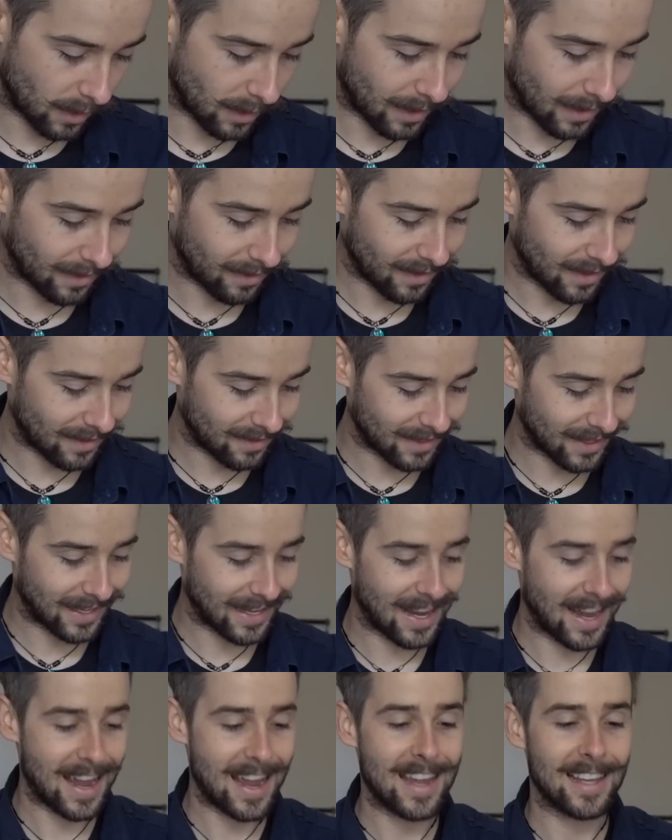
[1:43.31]
And I think the
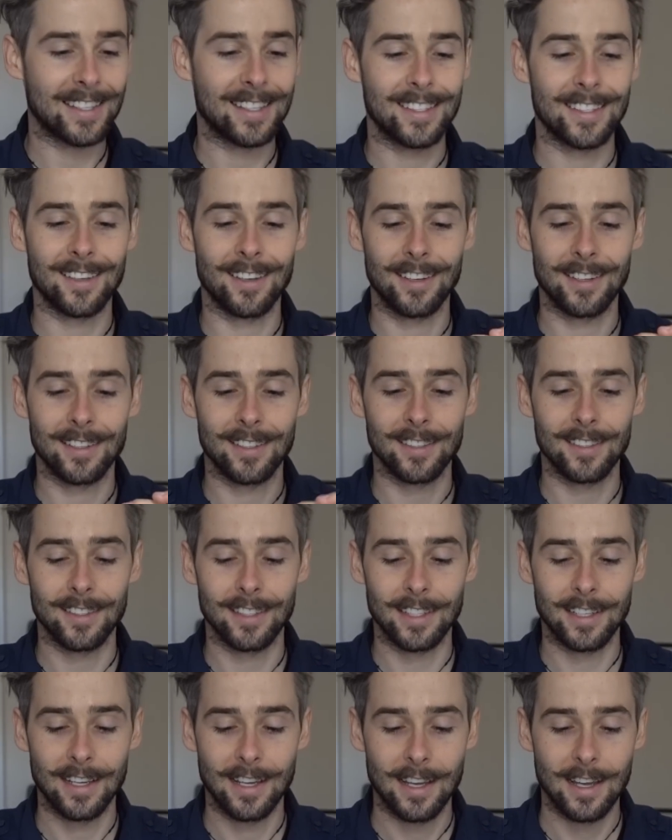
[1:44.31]
case,
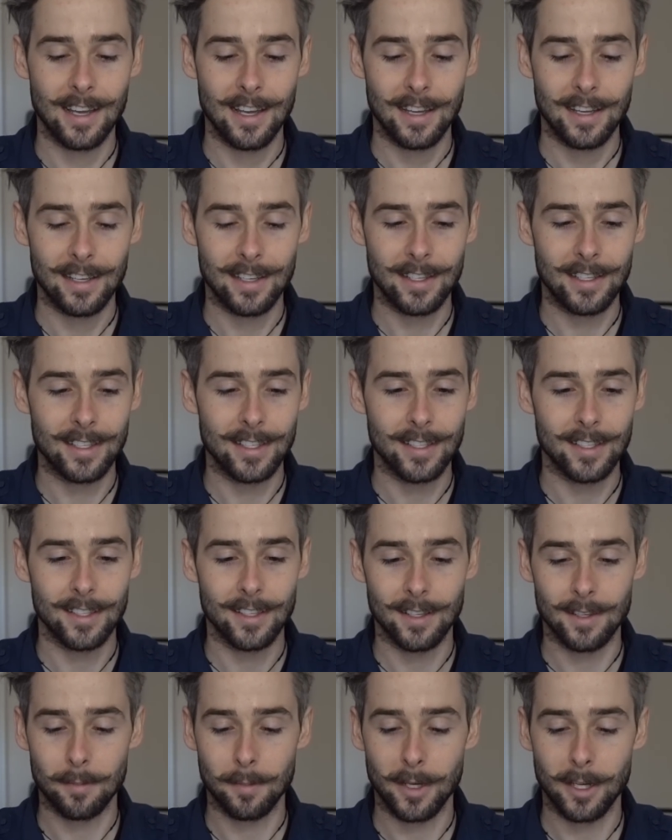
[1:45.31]
honestly, is
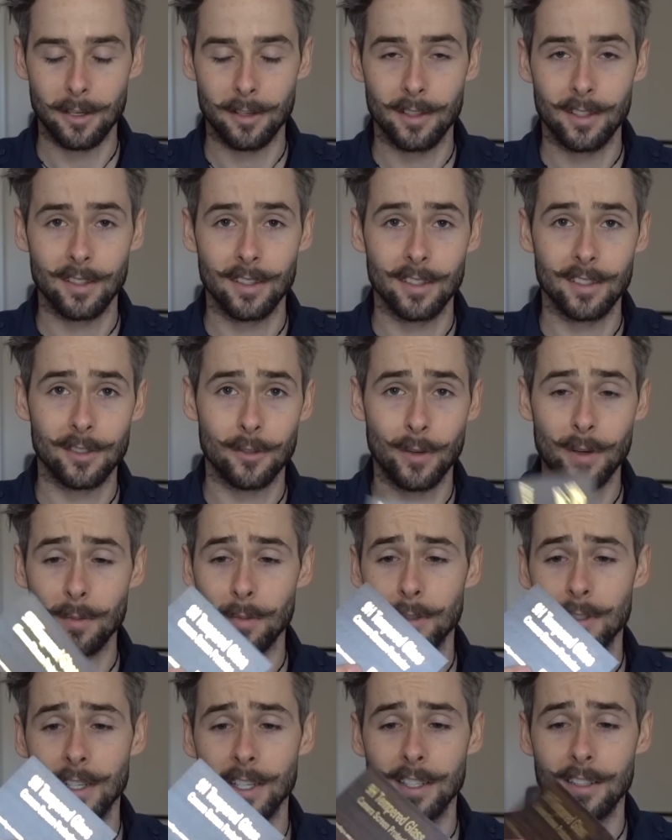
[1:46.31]
better than the screen
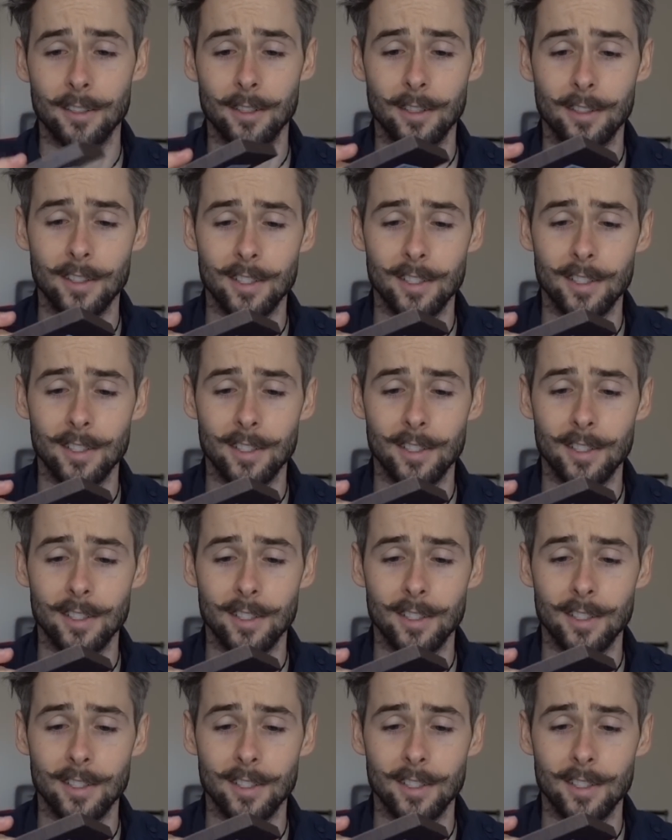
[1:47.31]
protector.